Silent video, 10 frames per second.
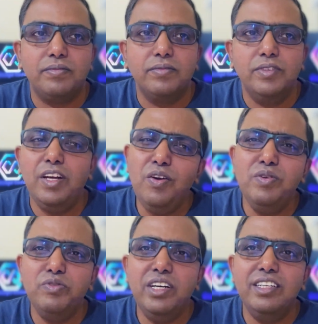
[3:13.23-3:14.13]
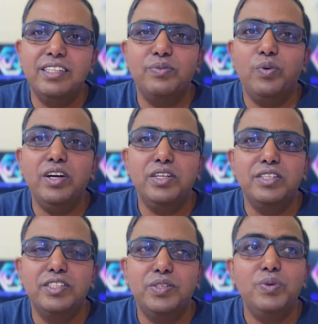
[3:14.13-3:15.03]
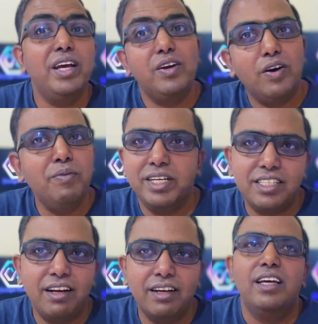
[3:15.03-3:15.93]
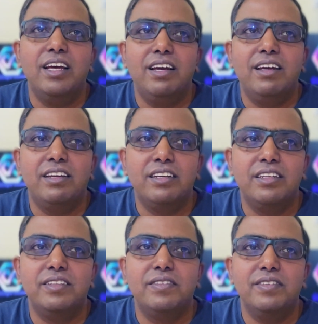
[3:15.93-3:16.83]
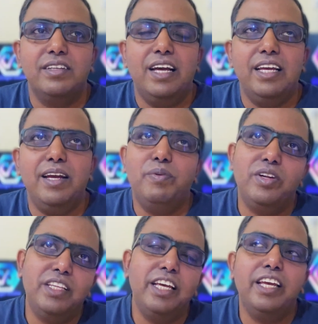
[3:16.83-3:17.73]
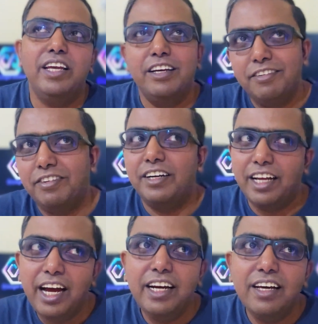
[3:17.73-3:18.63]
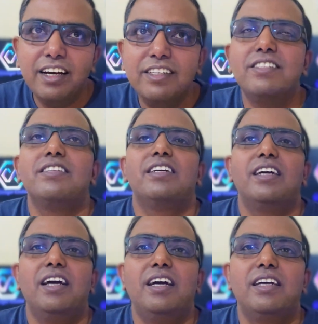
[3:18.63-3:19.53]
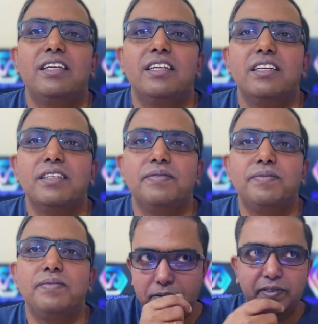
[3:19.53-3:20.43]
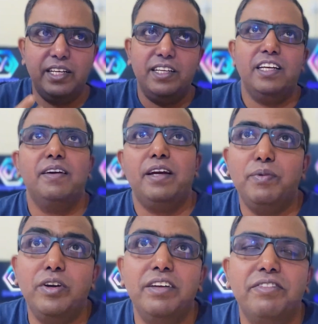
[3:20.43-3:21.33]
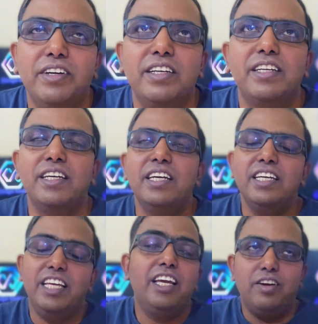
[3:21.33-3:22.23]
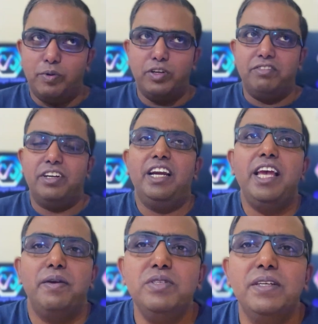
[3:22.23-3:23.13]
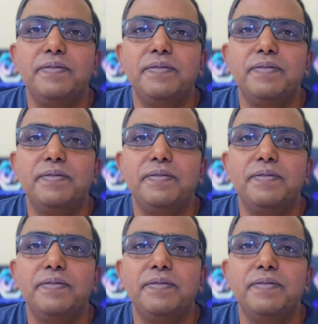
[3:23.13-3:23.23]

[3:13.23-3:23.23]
So I always wondered, what should I call my channel? And I kept on thinking different ideas and kept on thinking about different names.